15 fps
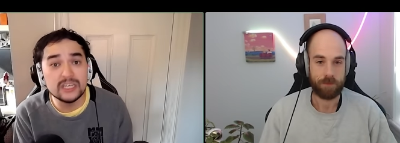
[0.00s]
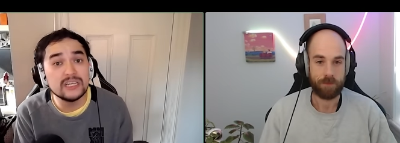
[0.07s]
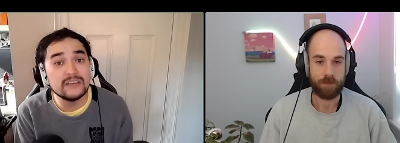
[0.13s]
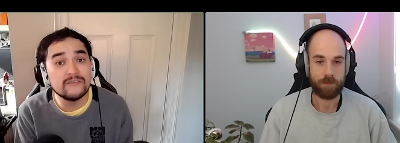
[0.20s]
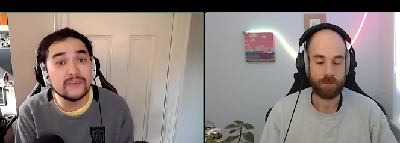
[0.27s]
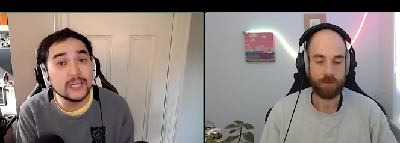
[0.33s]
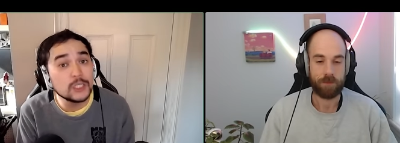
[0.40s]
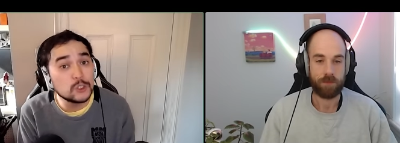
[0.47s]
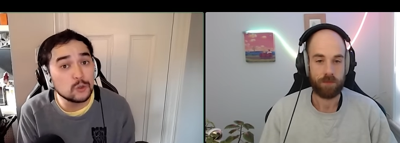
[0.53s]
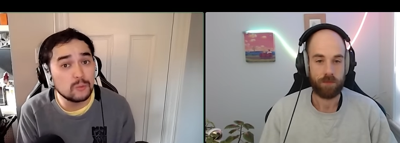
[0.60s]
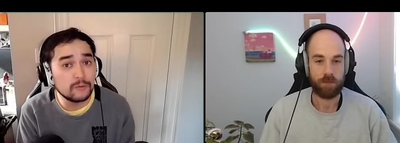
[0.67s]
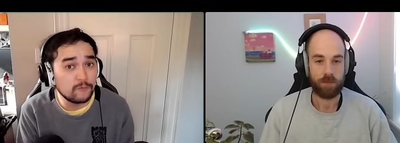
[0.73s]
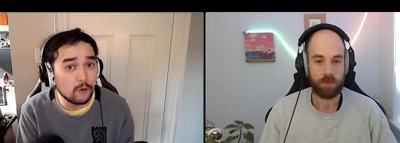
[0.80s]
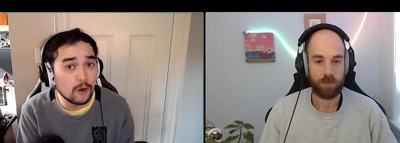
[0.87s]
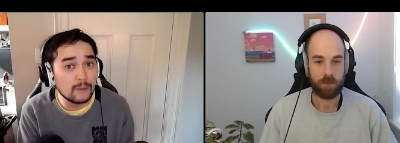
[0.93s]
Speaker 1: individual
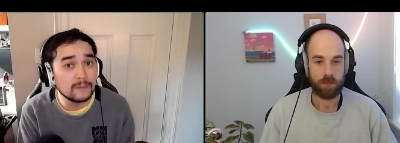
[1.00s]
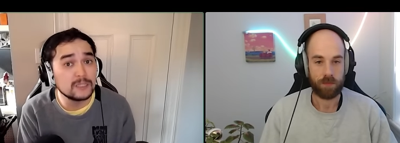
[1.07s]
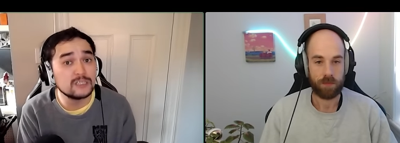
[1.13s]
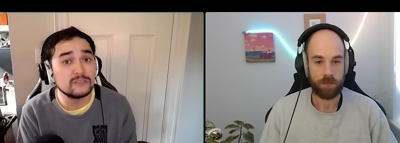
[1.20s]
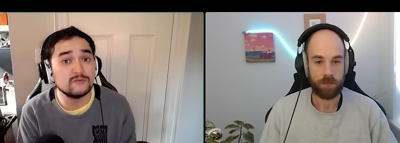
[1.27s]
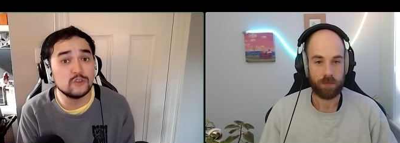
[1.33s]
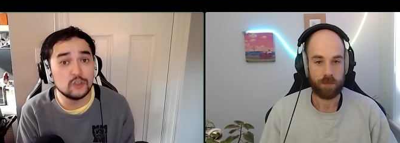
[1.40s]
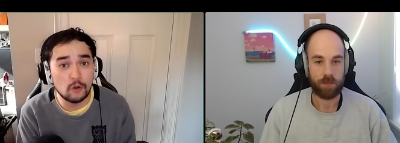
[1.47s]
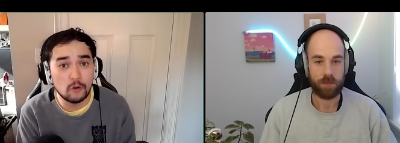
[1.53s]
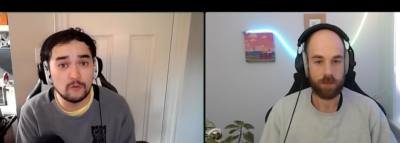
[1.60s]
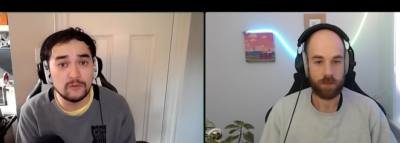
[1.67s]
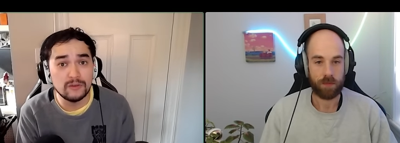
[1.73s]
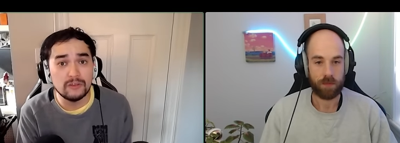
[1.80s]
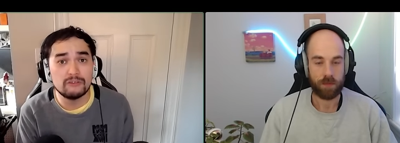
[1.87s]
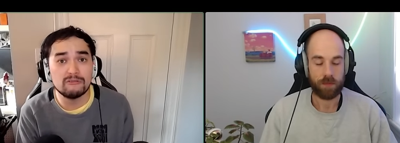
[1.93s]
performance of
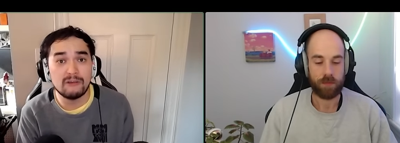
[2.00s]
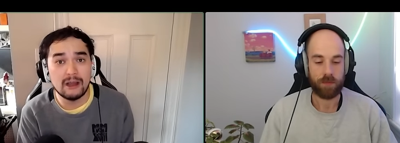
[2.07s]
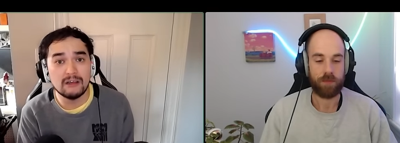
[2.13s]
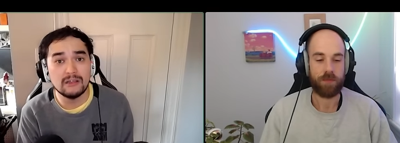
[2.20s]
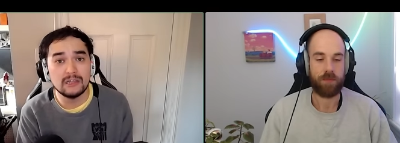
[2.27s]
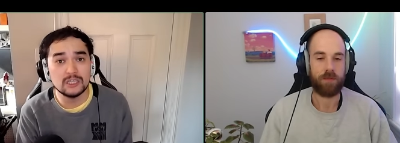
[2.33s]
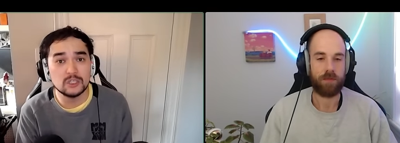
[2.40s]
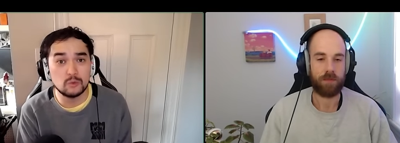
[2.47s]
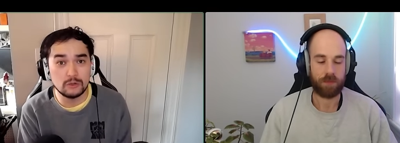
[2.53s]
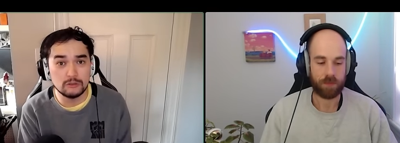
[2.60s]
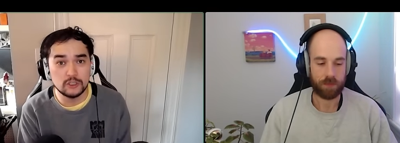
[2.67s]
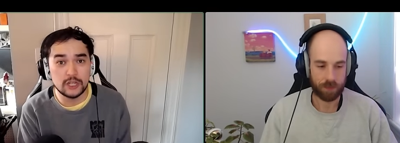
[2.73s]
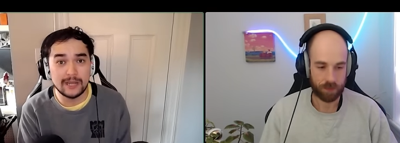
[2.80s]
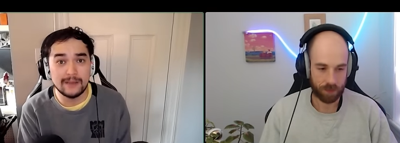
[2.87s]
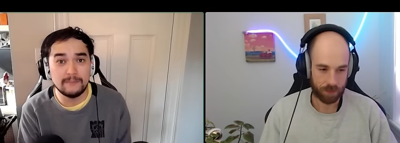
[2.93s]
Chovy throughout this world
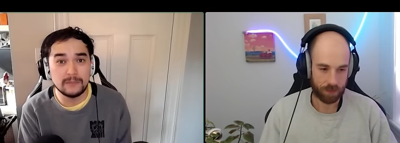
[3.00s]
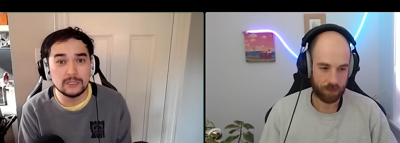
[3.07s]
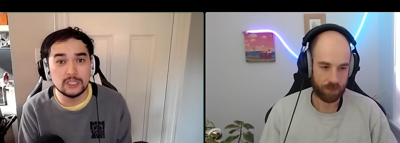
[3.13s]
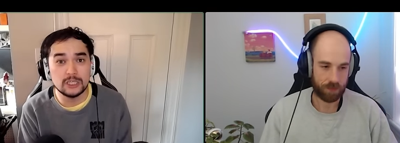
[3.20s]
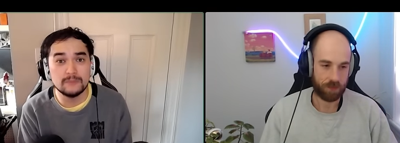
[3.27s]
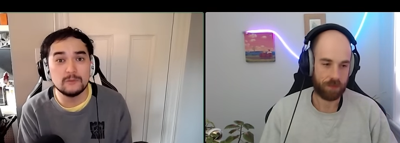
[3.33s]
championship.